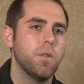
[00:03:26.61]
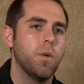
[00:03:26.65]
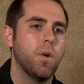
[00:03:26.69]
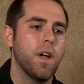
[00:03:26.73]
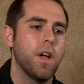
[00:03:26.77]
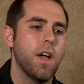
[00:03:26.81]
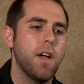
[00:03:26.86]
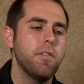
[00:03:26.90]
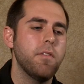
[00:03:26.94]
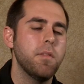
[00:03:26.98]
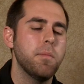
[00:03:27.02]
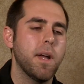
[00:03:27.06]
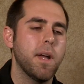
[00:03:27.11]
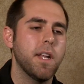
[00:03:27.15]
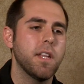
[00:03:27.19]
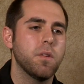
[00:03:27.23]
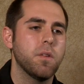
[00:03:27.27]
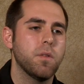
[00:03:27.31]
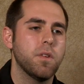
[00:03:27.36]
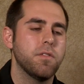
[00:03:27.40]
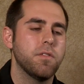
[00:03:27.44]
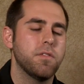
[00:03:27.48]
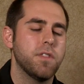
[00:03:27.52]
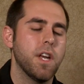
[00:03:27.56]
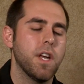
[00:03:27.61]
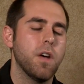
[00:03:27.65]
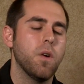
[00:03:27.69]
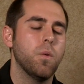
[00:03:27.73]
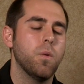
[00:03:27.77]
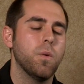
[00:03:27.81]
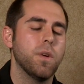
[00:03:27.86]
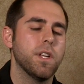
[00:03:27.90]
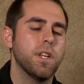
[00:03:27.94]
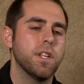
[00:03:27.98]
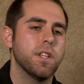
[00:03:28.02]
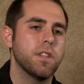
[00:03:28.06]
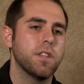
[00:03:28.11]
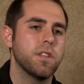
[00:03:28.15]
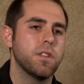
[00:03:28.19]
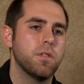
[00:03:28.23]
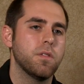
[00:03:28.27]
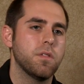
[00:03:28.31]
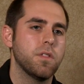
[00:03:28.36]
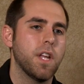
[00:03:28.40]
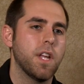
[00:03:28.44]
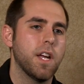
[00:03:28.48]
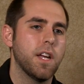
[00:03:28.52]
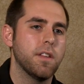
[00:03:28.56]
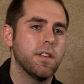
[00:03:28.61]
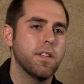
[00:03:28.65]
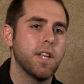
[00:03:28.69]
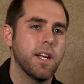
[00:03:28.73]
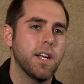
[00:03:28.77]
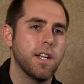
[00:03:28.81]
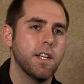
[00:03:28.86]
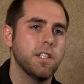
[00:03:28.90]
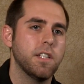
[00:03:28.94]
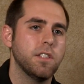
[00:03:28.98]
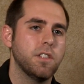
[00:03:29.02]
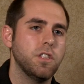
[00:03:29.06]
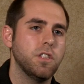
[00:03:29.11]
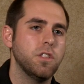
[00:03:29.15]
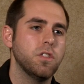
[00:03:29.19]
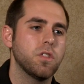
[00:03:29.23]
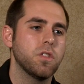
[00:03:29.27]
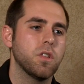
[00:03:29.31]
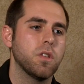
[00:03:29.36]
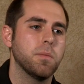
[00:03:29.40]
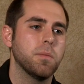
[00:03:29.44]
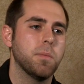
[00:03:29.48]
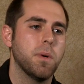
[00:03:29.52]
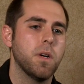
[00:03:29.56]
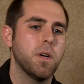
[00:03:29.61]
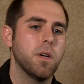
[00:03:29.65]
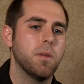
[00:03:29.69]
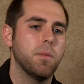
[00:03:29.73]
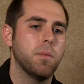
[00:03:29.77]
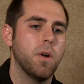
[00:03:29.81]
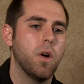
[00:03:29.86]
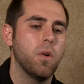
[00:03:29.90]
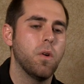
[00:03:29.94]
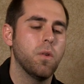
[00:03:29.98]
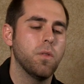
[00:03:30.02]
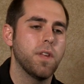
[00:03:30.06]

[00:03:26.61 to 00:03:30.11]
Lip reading: Well, everybody that we've dealt with that has used our pump,